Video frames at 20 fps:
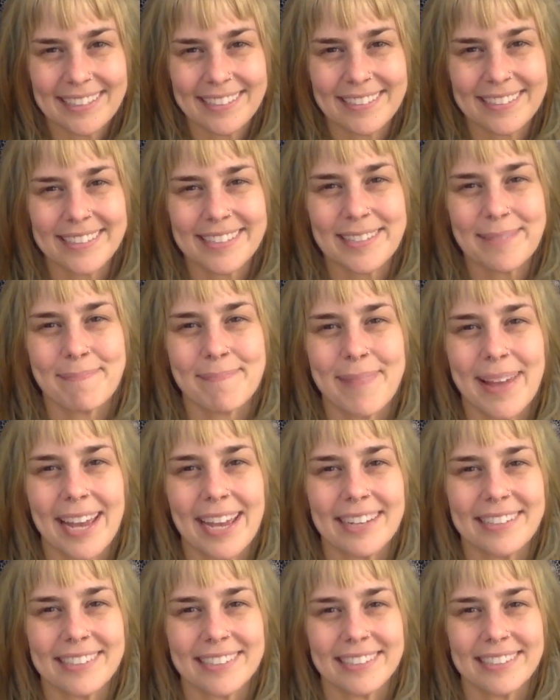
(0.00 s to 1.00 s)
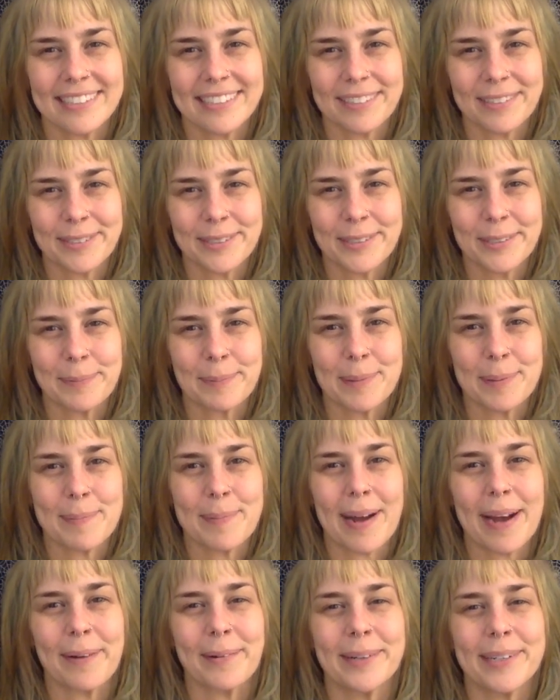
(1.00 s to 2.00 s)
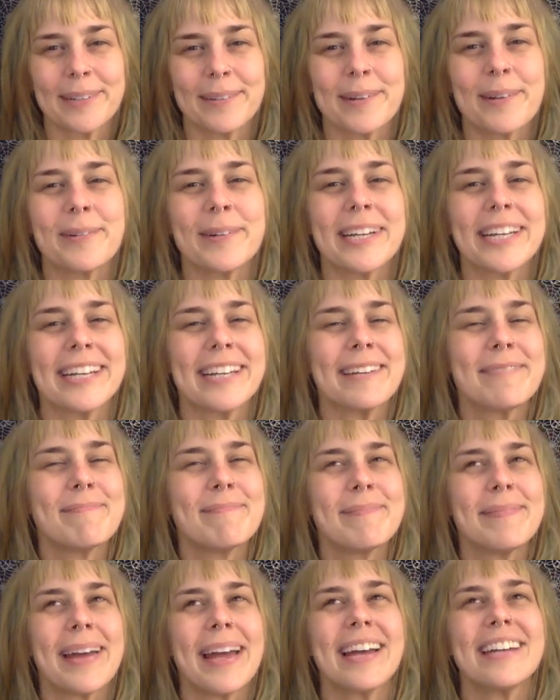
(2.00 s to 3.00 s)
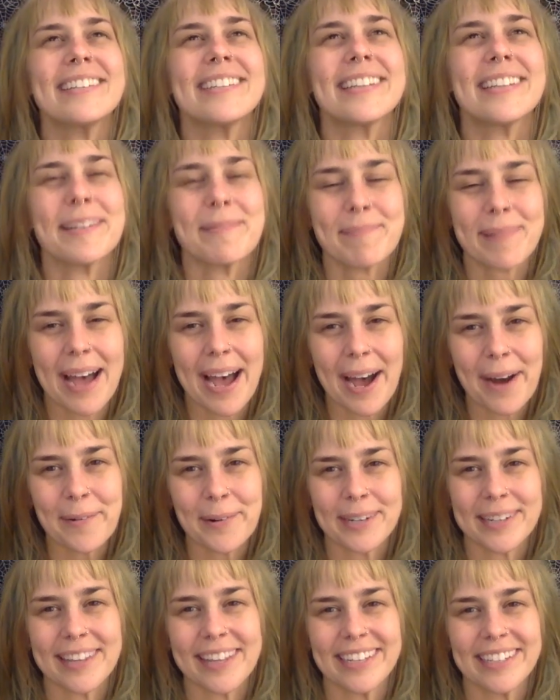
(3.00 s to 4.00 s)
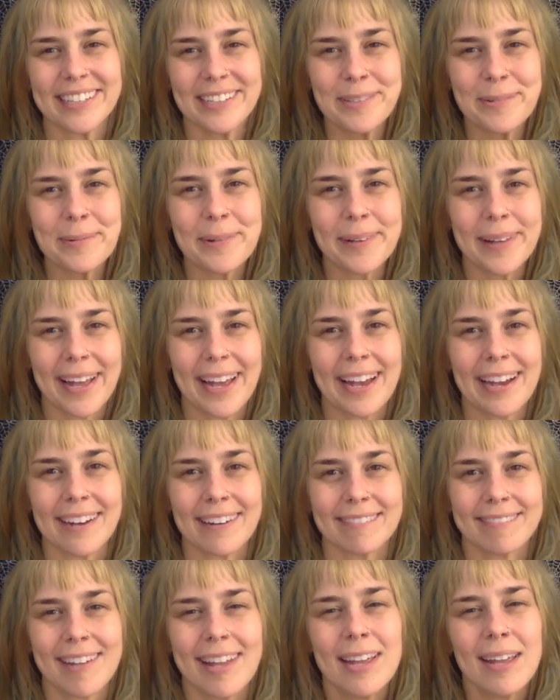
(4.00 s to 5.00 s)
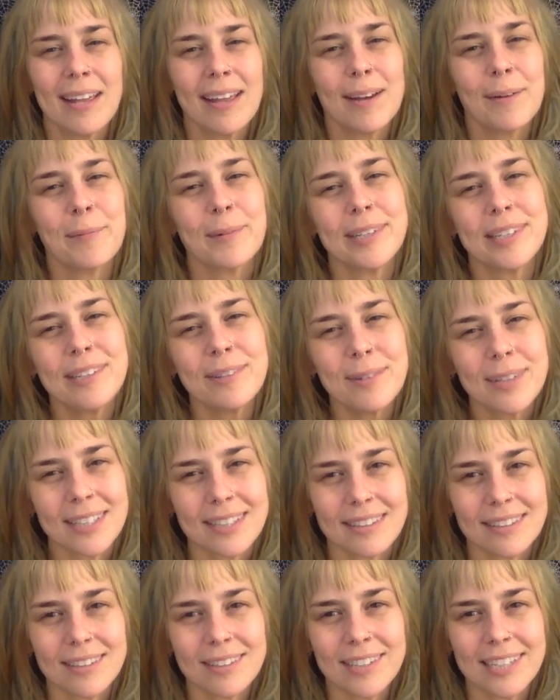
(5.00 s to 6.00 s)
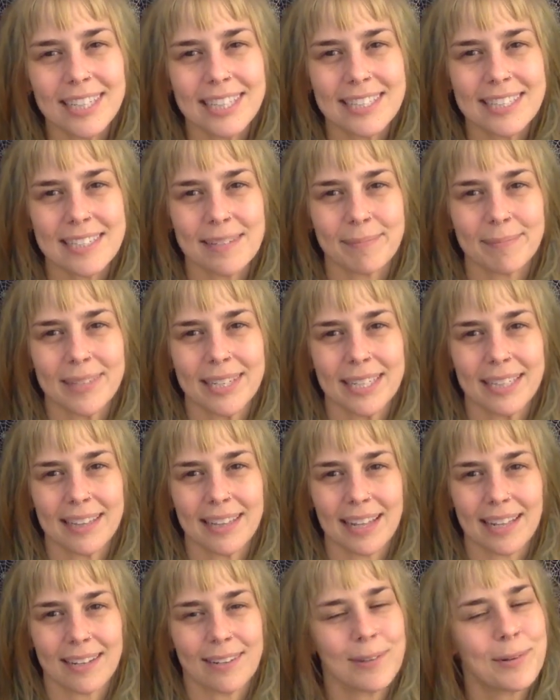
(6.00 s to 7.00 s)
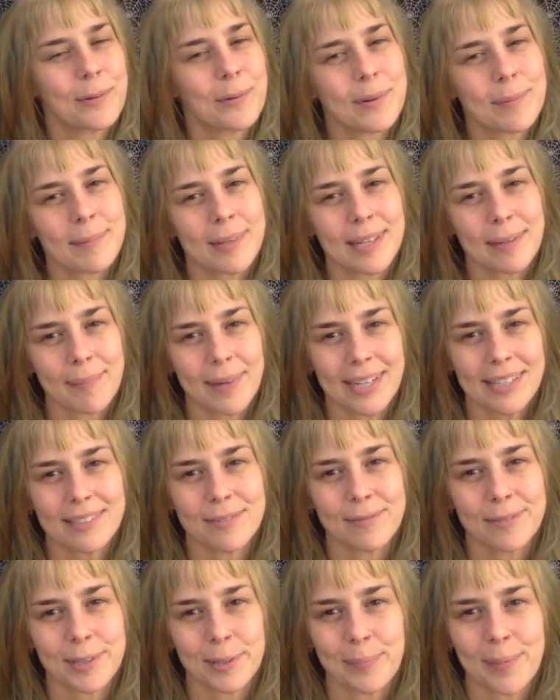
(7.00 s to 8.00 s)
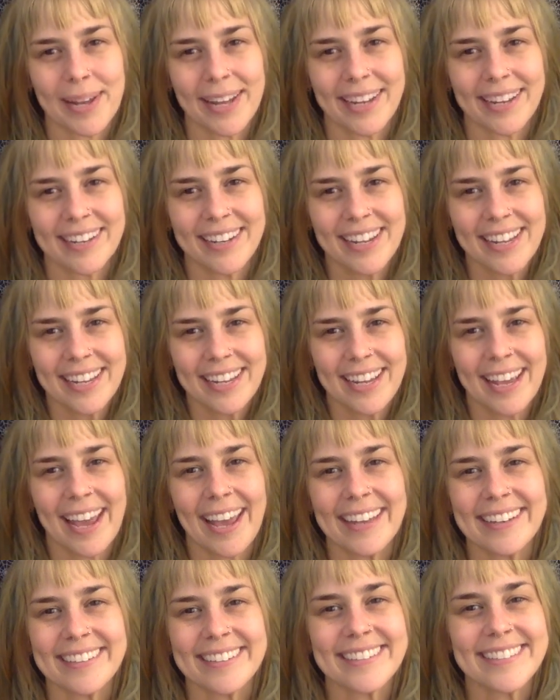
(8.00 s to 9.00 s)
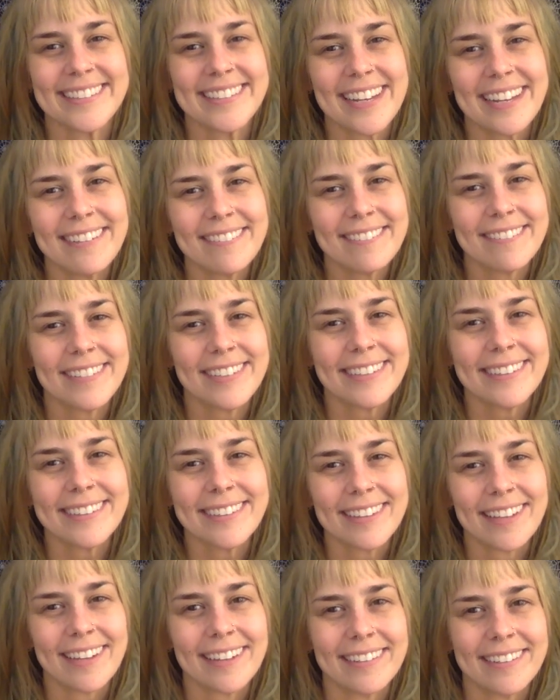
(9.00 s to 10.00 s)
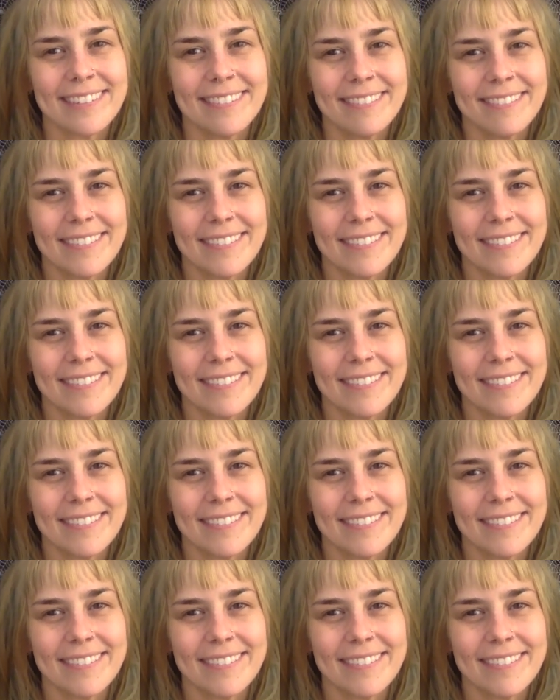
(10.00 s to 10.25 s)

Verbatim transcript: Just imagine your superpower growing. Imagine the power that you will have when you can look at something that normally makes you feel bad and instead feel love.